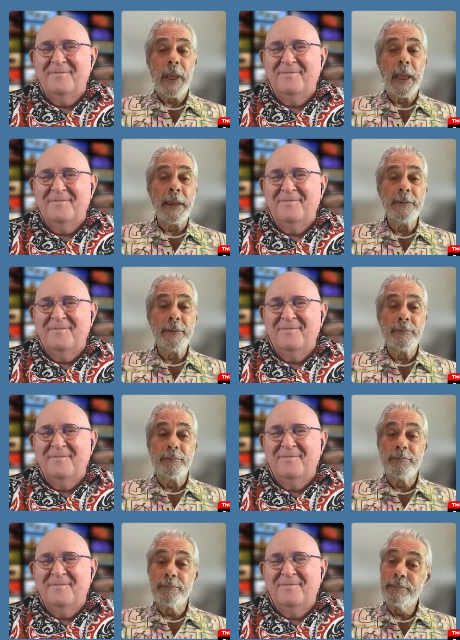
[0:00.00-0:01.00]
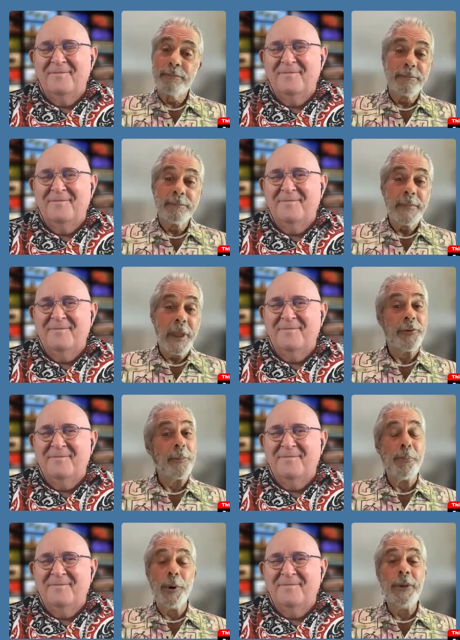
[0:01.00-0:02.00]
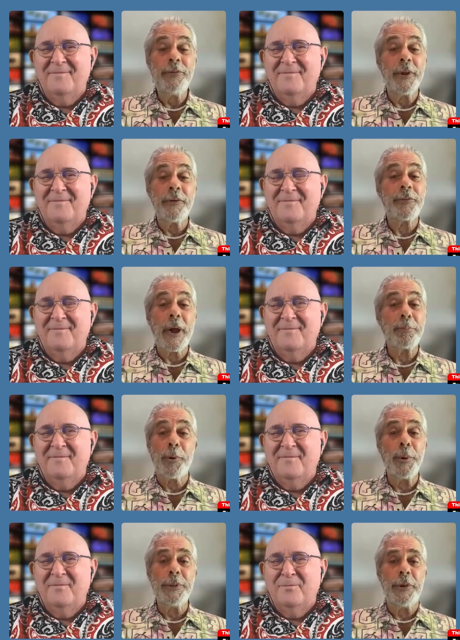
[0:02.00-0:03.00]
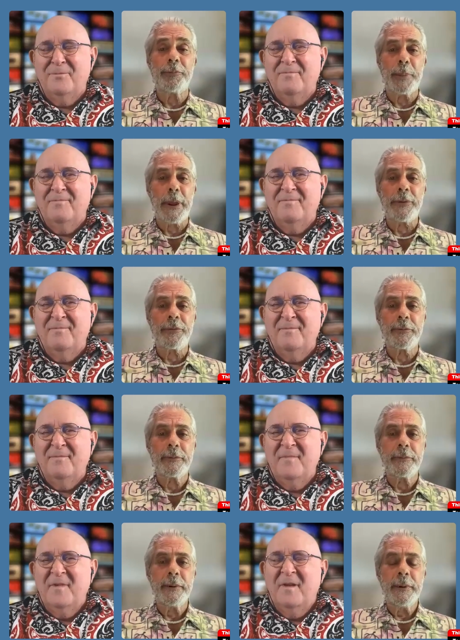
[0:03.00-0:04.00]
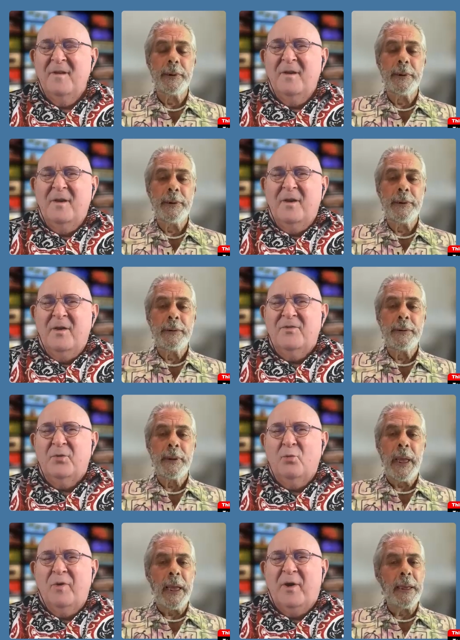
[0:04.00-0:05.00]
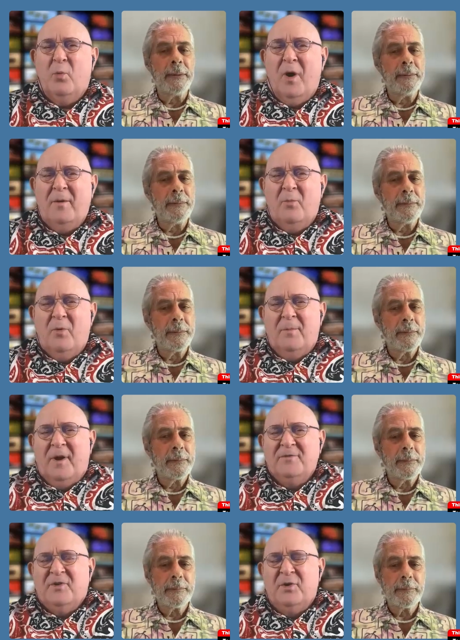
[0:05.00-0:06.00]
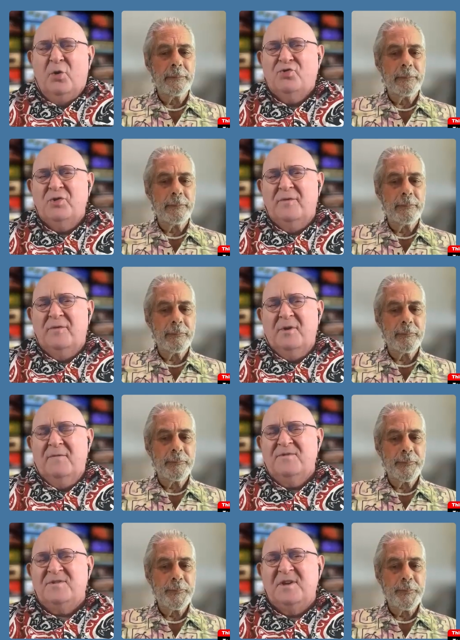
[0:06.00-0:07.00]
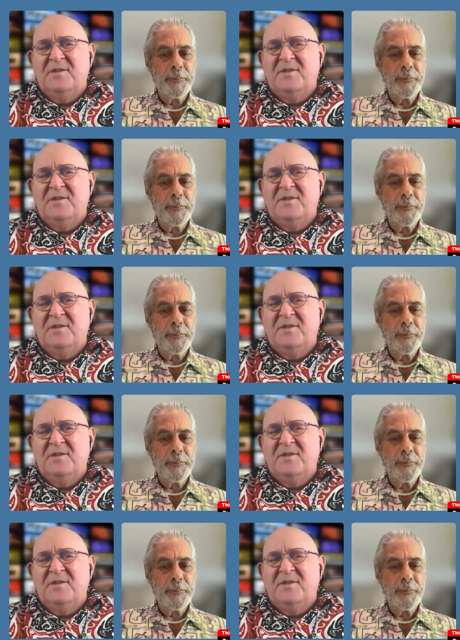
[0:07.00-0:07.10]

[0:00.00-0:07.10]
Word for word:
Speaker 1: And at some point, he's going to stop growing these plants. So,
Speaker 2: and, Rick, what, what about the notion of, of